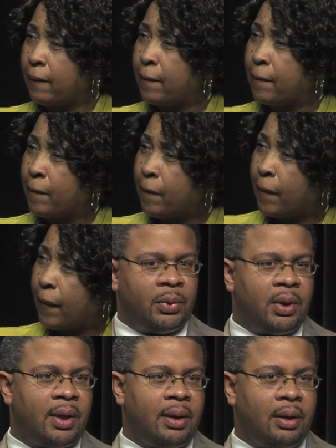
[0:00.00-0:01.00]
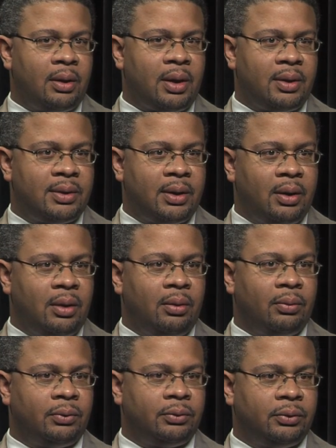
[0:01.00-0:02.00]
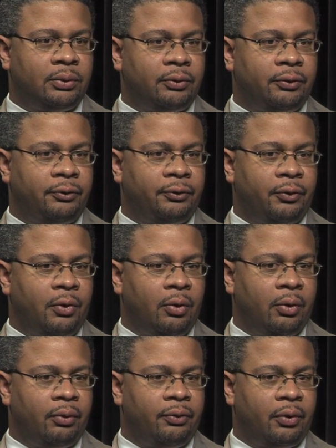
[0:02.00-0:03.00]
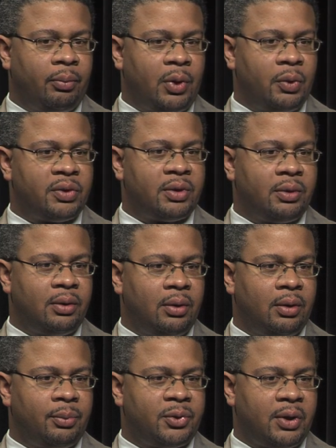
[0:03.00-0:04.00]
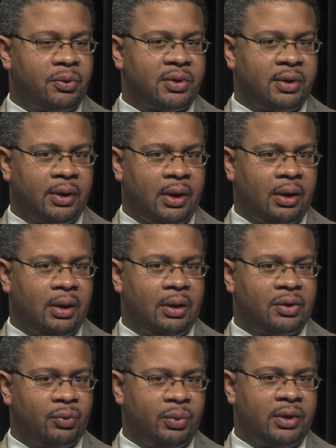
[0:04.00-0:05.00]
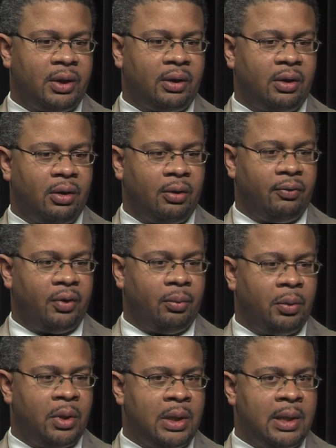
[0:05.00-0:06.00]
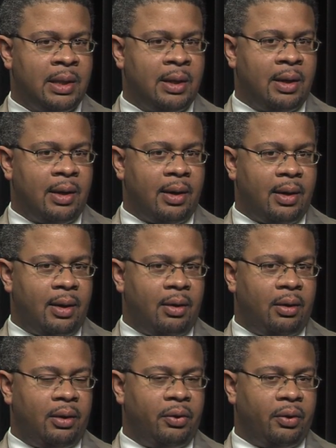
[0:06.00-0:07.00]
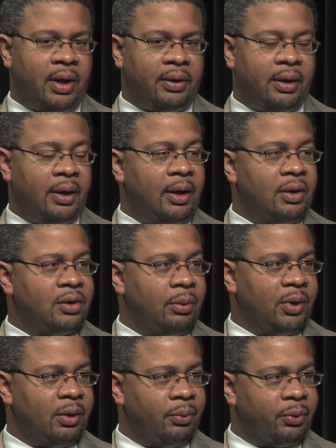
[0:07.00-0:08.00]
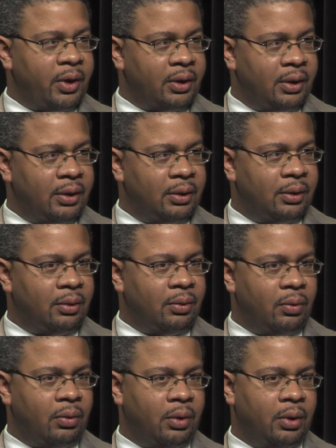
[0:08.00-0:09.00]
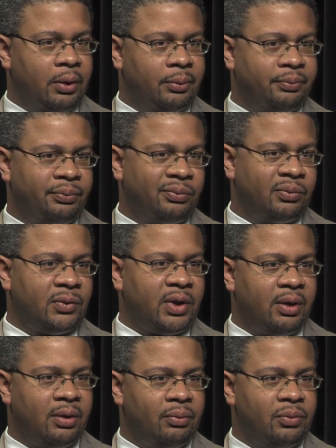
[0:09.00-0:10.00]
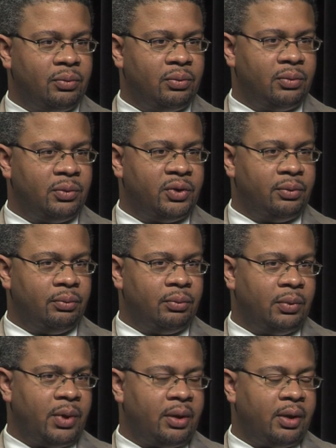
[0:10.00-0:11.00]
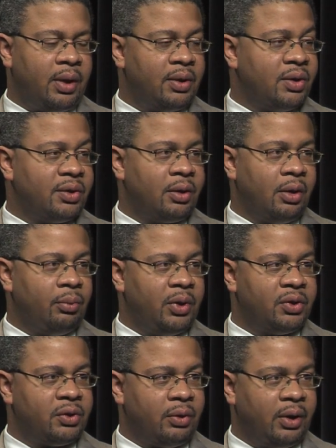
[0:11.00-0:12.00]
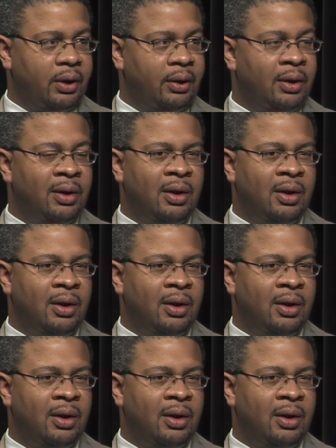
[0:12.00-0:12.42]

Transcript: I'd say for most obstetrics and gynecologists, we take care of them either at the age they become pregnant or at the age they start menstruating.